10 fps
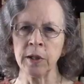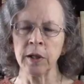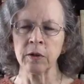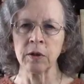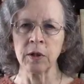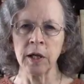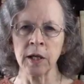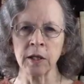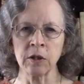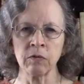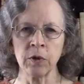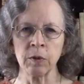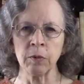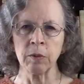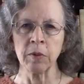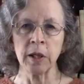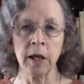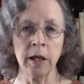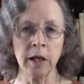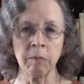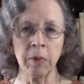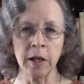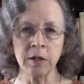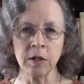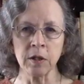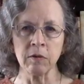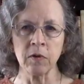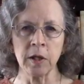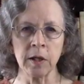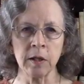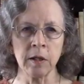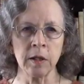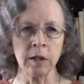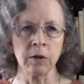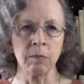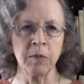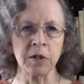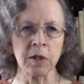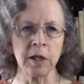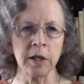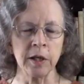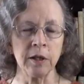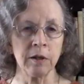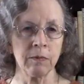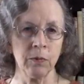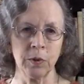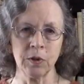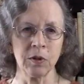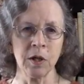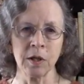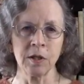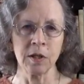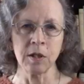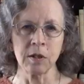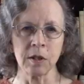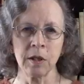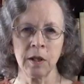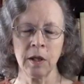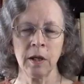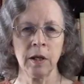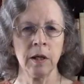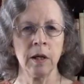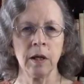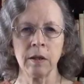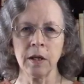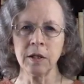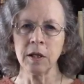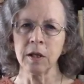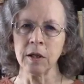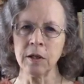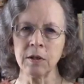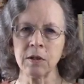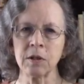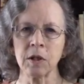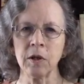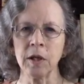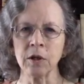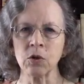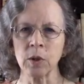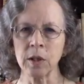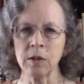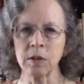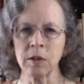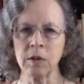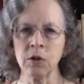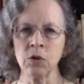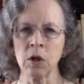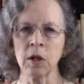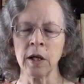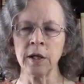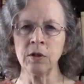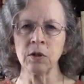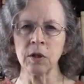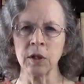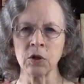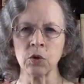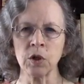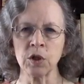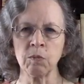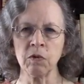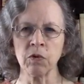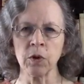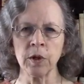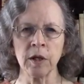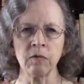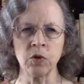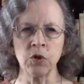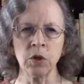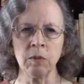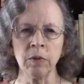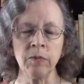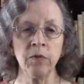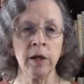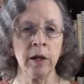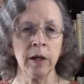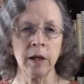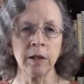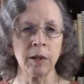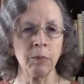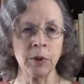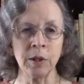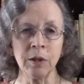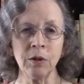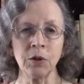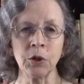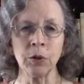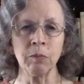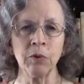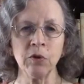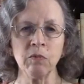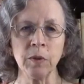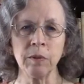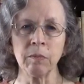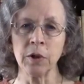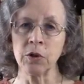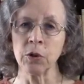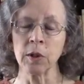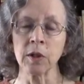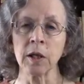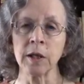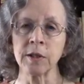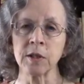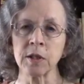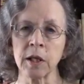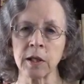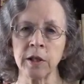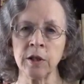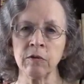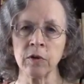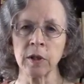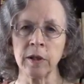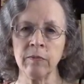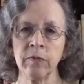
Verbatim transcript: down to the atlas vertebra but can't get past it if the head and neck are misaligned, which is nonsense. They take unnecessary x-rays, they draw lines on x-rays before and after treatment, and they pretend to show improvement by drawing the lines slightly differently.